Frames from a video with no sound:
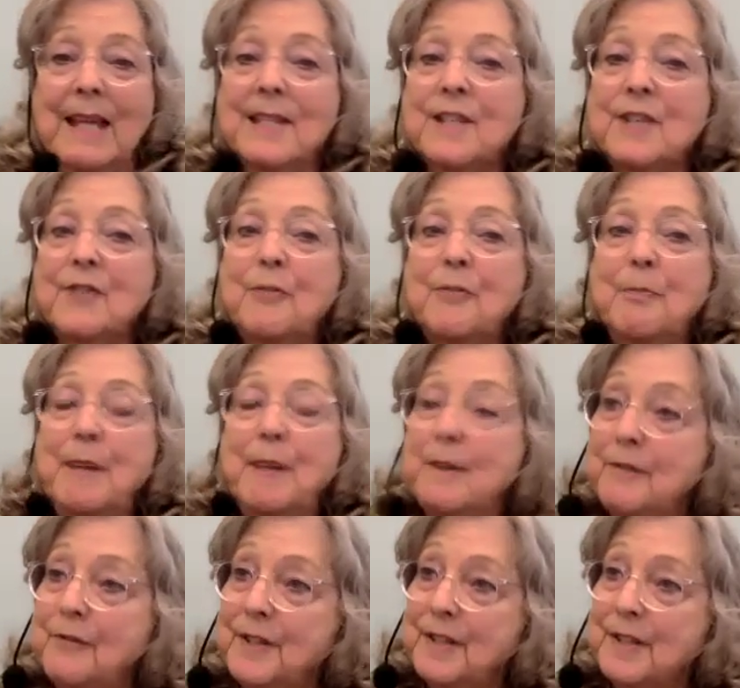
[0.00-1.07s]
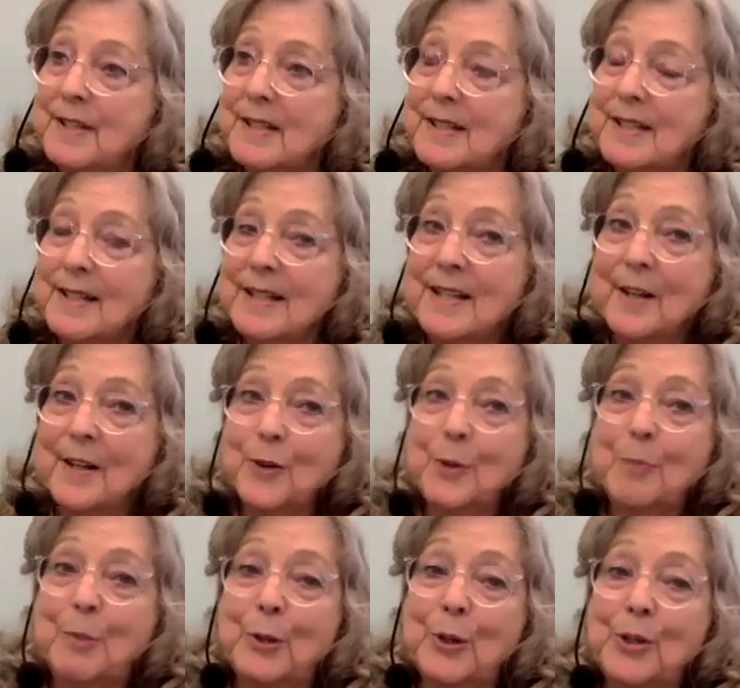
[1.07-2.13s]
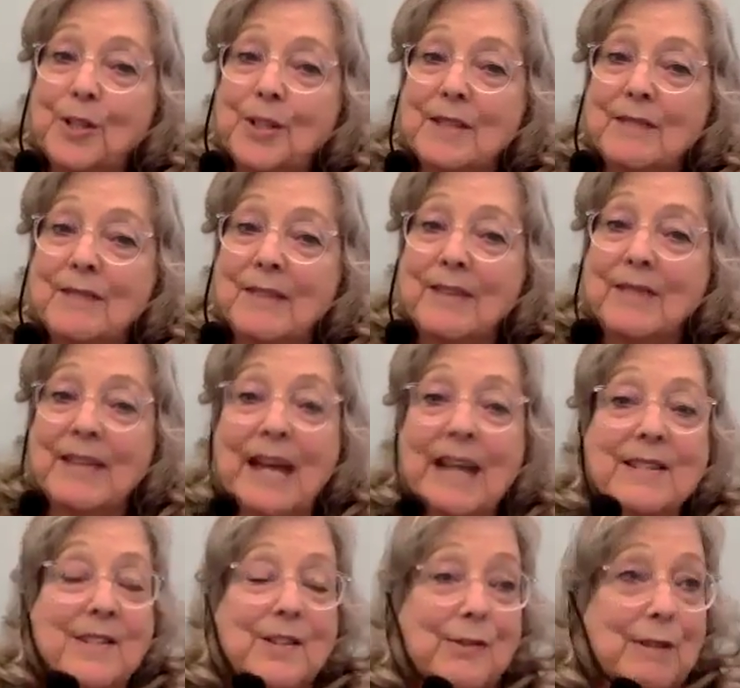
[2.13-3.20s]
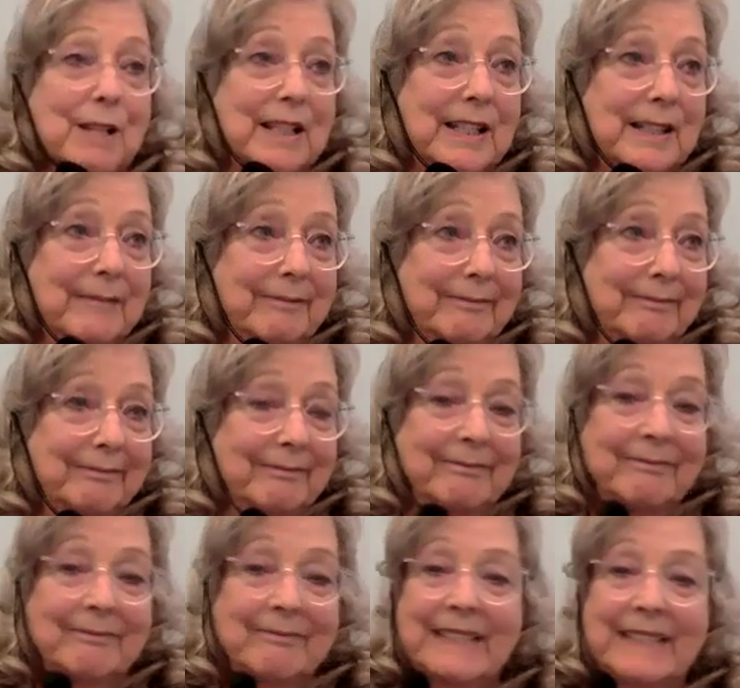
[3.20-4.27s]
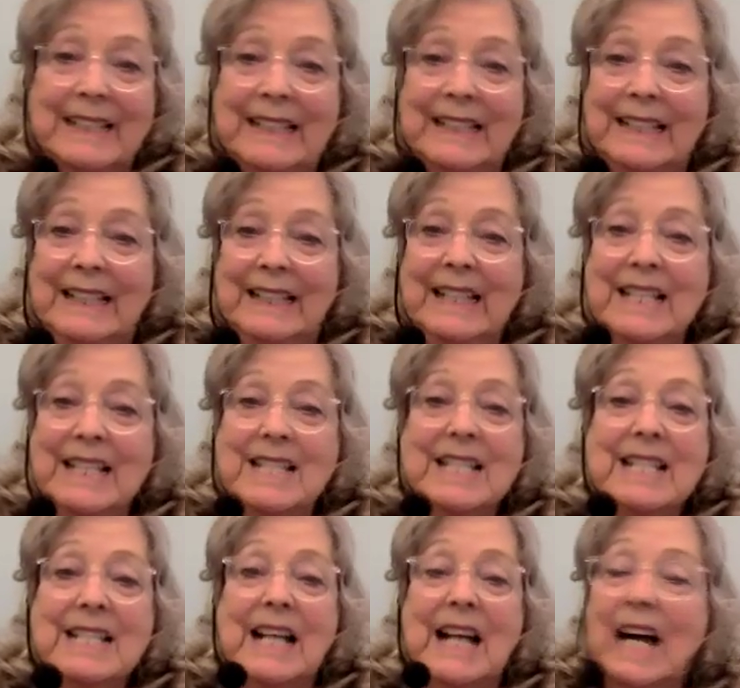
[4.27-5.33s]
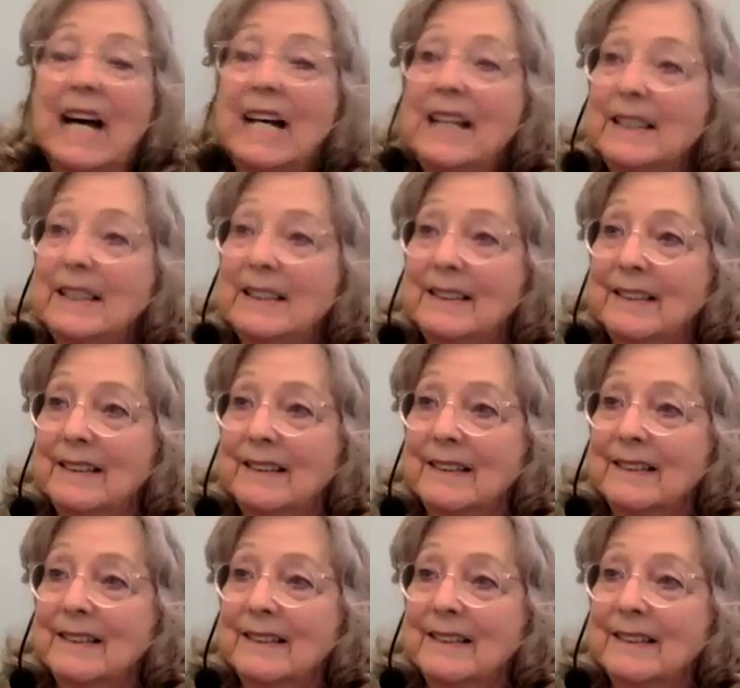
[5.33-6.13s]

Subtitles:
Is it of benefit to the other person? That's tricky. Is it kind?